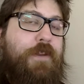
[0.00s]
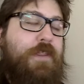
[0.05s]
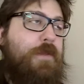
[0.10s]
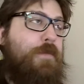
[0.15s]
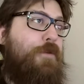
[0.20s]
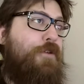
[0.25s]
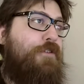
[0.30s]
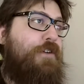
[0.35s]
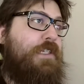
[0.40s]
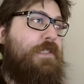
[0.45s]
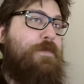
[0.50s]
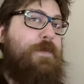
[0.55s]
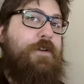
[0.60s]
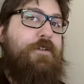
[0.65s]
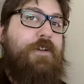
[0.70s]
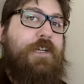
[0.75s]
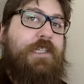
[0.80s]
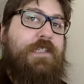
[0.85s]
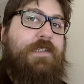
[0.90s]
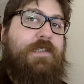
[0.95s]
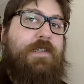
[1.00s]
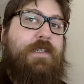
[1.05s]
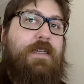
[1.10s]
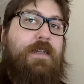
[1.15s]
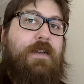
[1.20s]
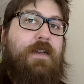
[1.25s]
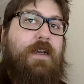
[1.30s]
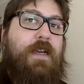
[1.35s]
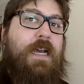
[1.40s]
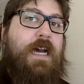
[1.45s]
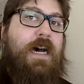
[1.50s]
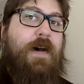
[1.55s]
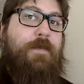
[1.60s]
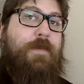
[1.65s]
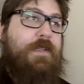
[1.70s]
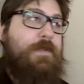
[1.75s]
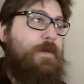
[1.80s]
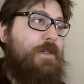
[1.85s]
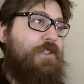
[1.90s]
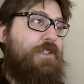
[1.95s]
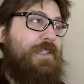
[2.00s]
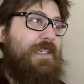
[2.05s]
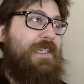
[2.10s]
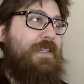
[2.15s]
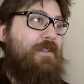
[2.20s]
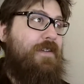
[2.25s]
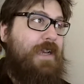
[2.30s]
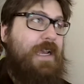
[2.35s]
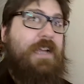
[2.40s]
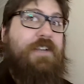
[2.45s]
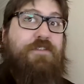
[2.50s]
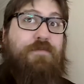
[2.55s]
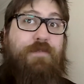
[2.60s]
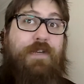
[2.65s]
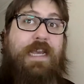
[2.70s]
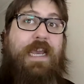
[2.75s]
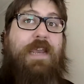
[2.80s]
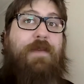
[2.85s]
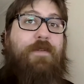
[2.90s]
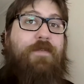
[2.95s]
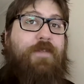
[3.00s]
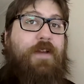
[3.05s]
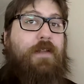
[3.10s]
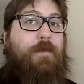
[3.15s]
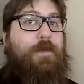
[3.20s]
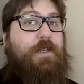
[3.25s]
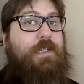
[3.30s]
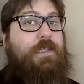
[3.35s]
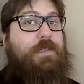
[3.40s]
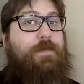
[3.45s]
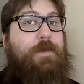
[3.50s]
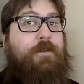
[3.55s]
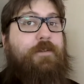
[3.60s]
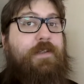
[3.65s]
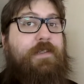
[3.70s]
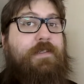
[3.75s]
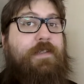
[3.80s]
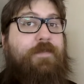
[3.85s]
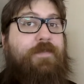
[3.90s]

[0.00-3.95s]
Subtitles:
with the more experience, especially like actual game development experience.